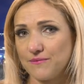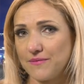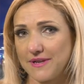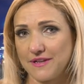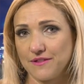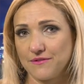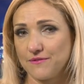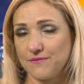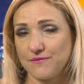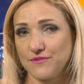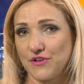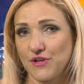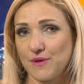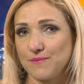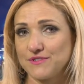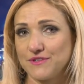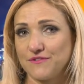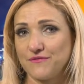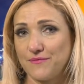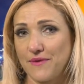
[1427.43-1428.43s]
in
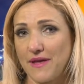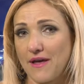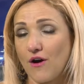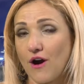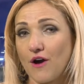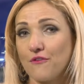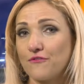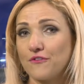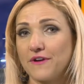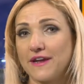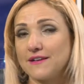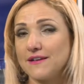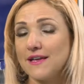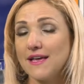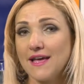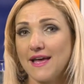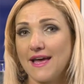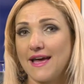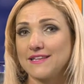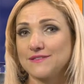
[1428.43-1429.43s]
terms of offering
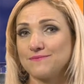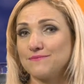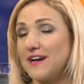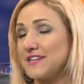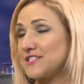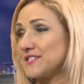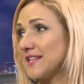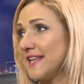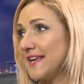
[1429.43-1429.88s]
as much